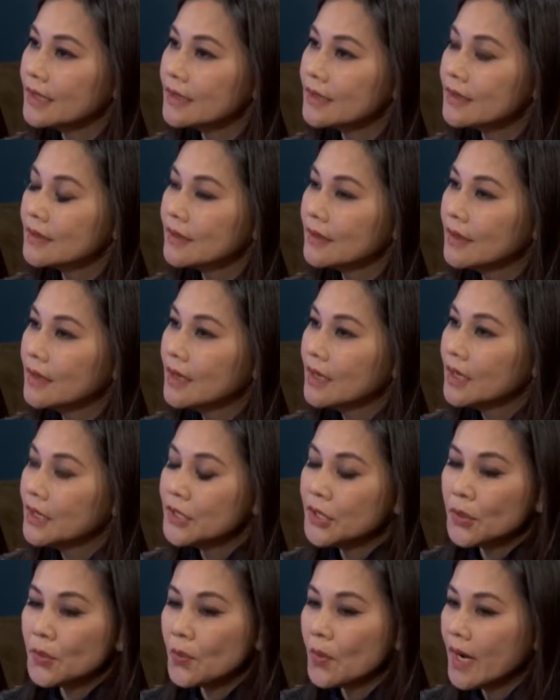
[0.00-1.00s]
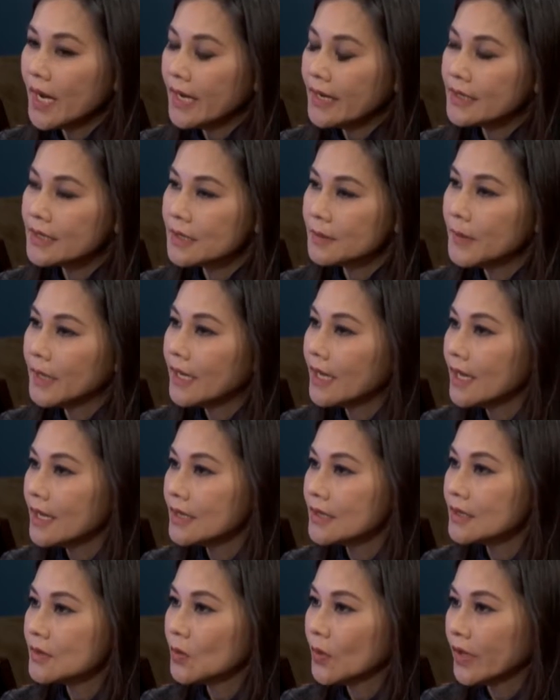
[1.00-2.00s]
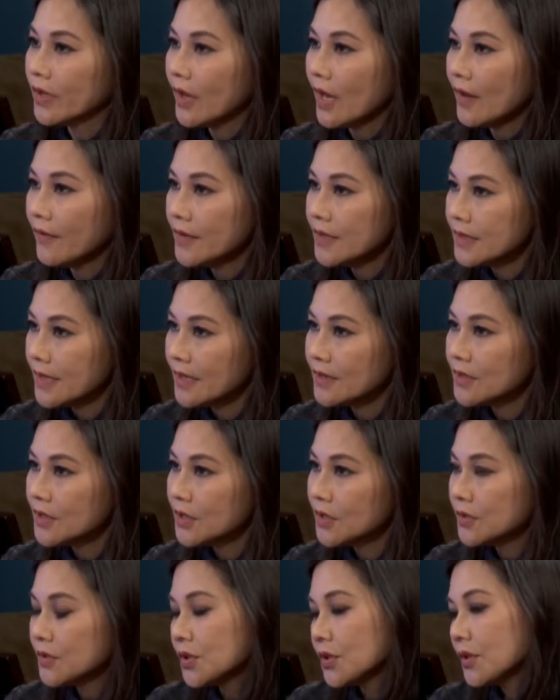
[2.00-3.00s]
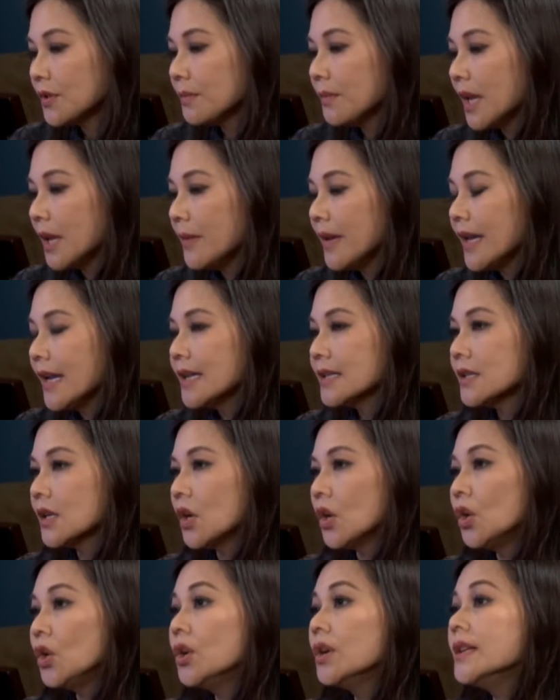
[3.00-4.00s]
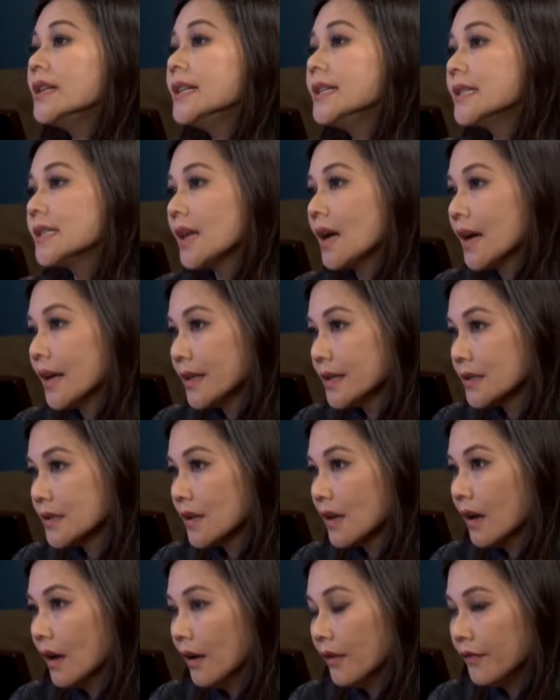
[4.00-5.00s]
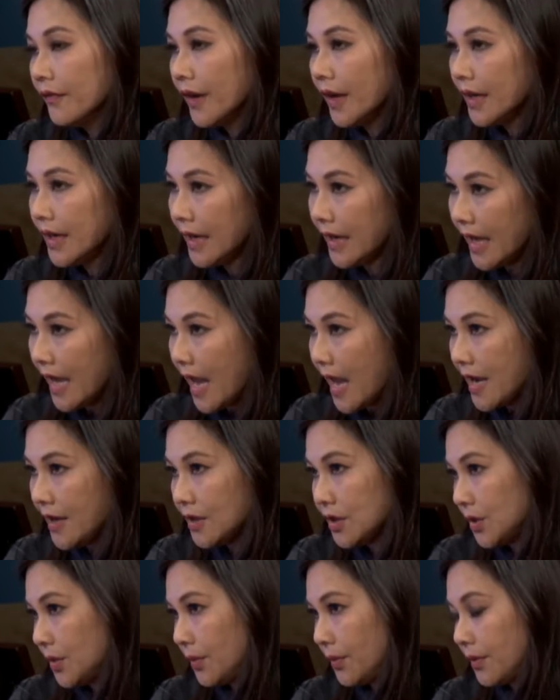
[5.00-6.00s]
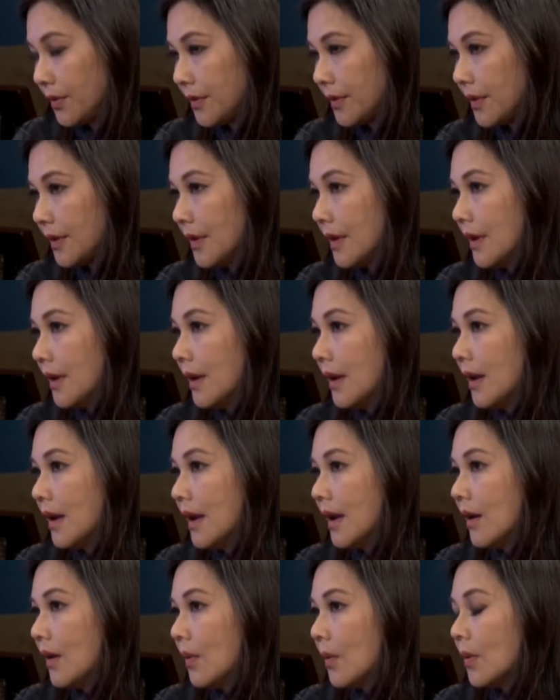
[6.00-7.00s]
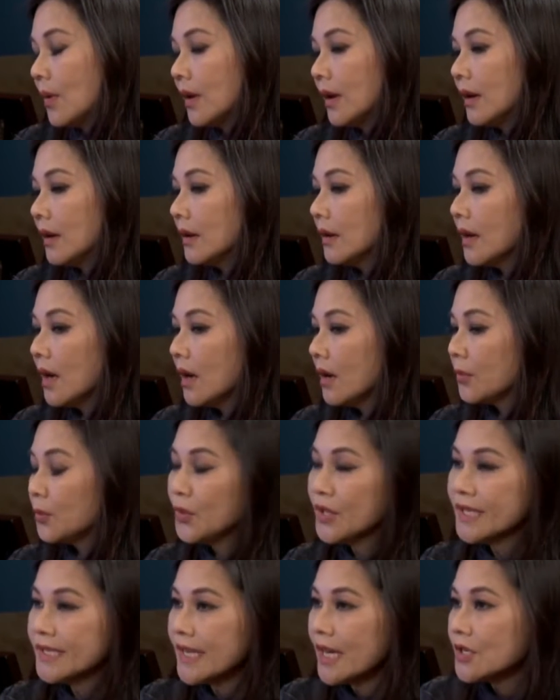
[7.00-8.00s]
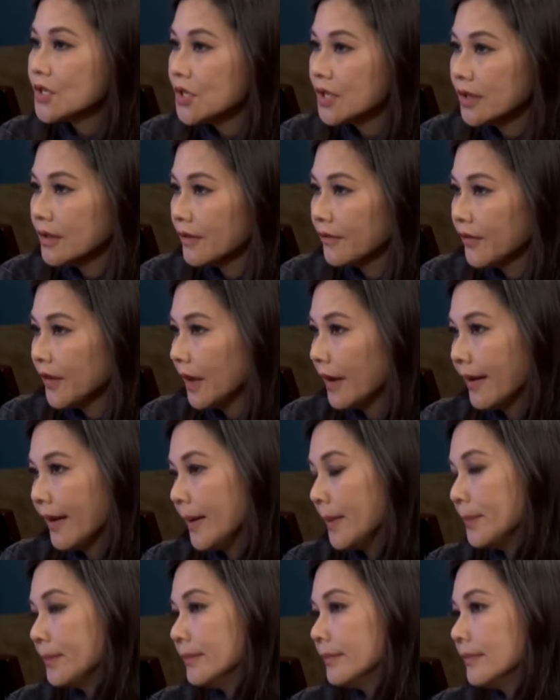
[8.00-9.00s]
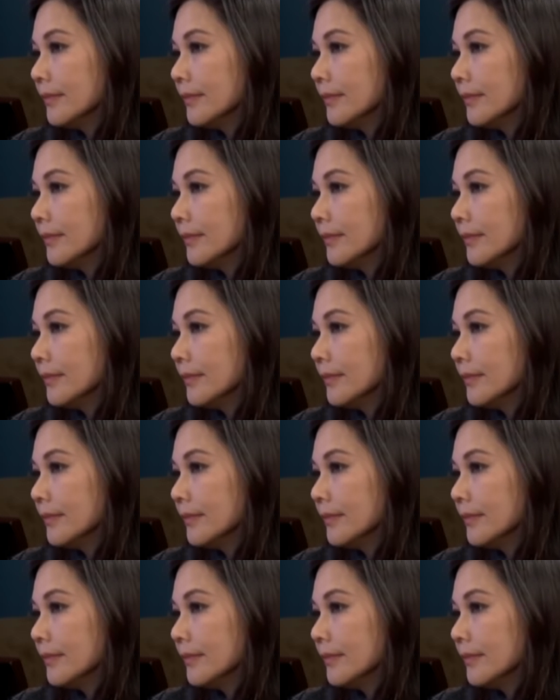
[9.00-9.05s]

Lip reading: Yes. Don't wait, because when you have a sensitive tooth, maybe it's an early signs of a decay tooth or a recession of the gum.